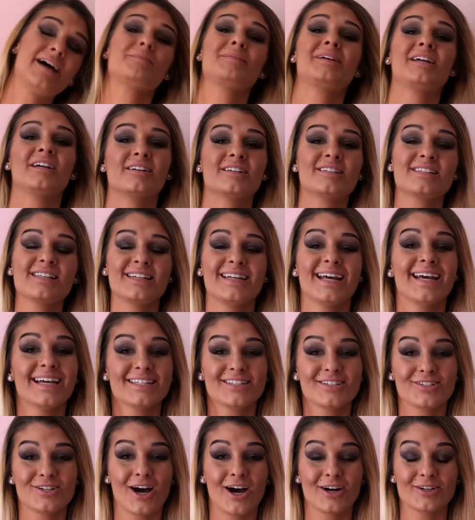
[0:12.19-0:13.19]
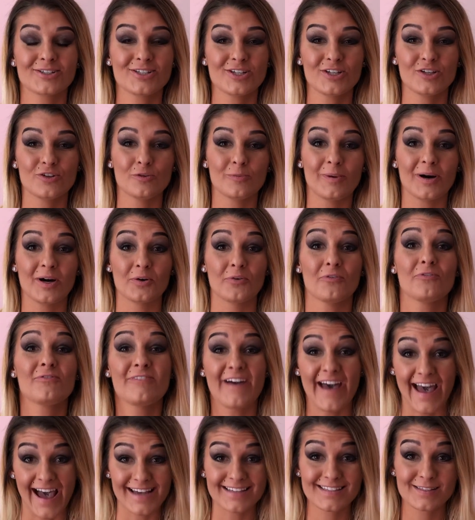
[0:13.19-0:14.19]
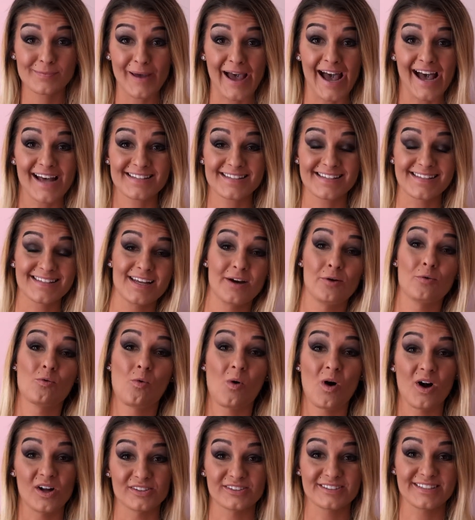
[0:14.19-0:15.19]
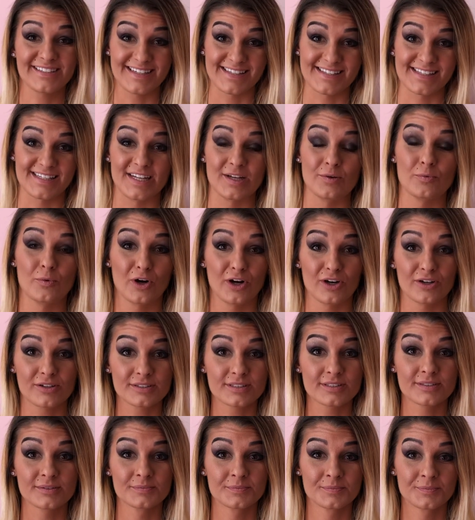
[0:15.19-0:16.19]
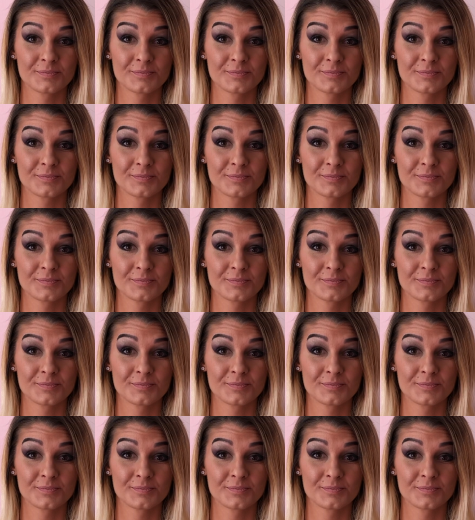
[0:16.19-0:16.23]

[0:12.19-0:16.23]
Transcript: I'm here today to talk to you about FastPasses at Walt Disney World.